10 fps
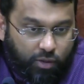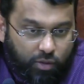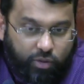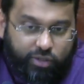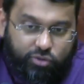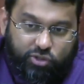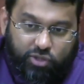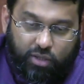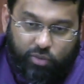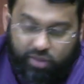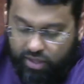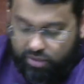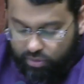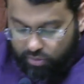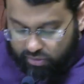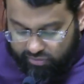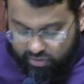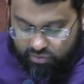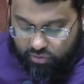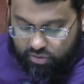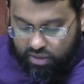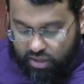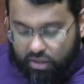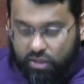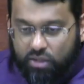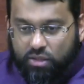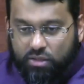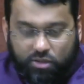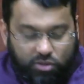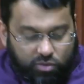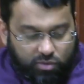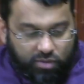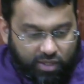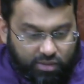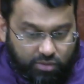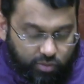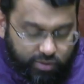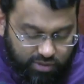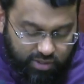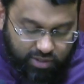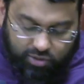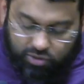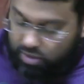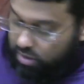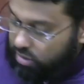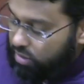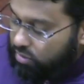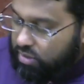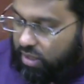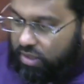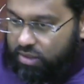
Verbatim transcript: Okay, so inshallah with that we will finish for today and then continue next Wednesday inshallah ta'ala.